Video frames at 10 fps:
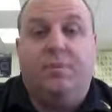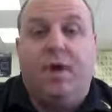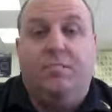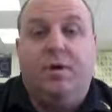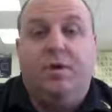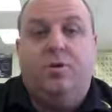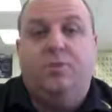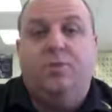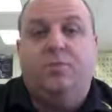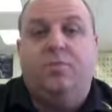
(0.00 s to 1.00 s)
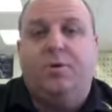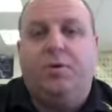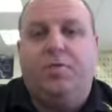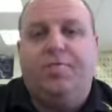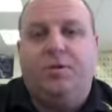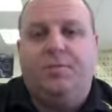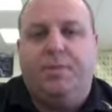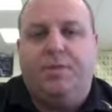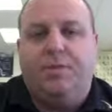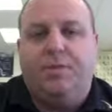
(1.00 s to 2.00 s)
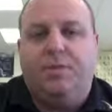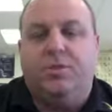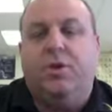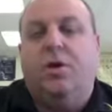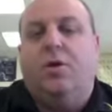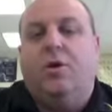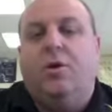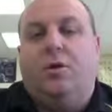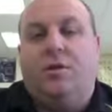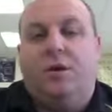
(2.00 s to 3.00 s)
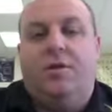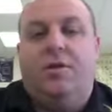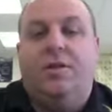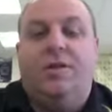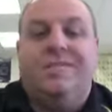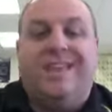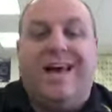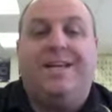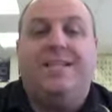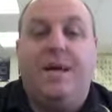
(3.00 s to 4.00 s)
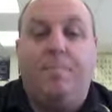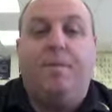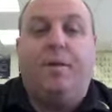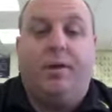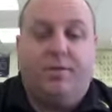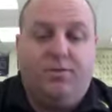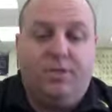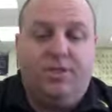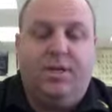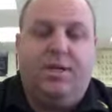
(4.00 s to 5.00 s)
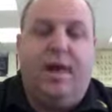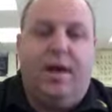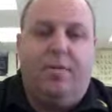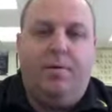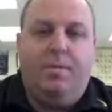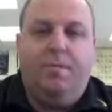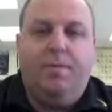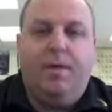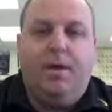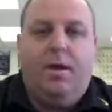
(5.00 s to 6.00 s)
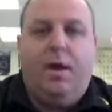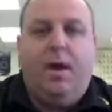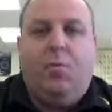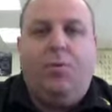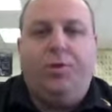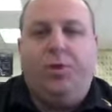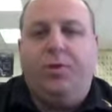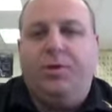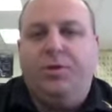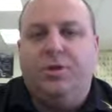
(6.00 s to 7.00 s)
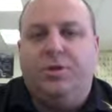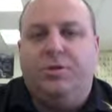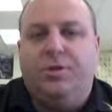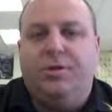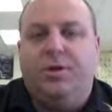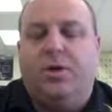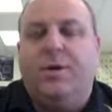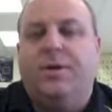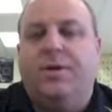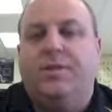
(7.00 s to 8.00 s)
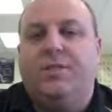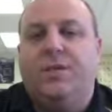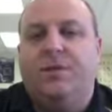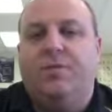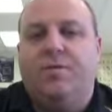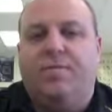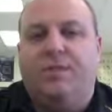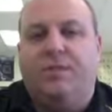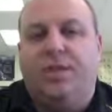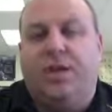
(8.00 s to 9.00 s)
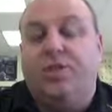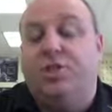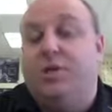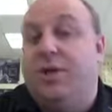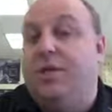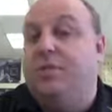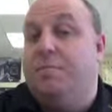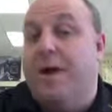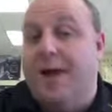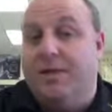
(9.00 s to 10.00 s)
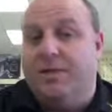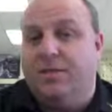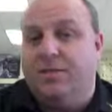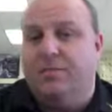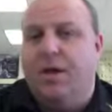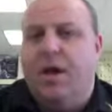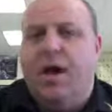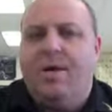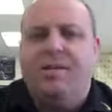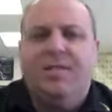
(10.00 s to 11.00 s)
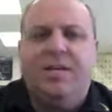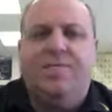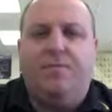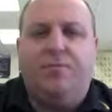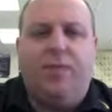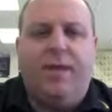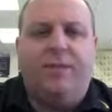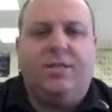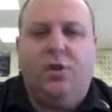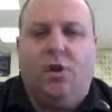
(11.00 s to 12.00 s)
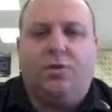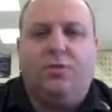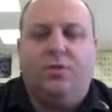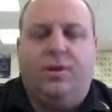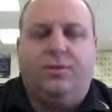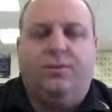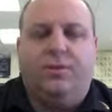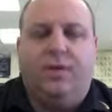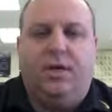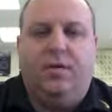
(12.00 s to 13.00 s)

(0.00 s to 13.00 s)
lab, students build off their experiences conducted in the static tape electricity lab. What they're going to do is they're going to continue their investigation into magnetism and to see if it relates at all to electricity.